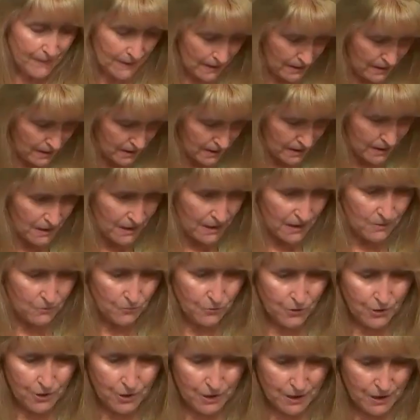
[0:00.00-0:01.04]
And then
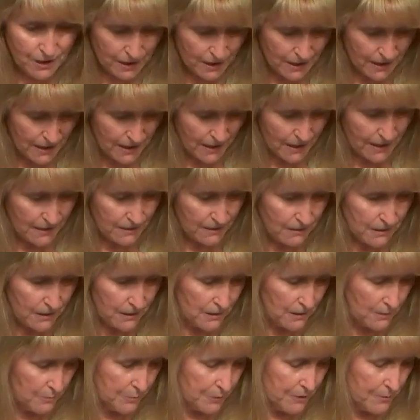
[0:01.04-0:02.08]
we're going to add a
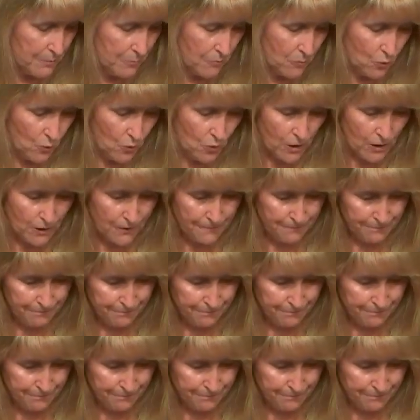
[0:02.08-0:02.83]
little bit more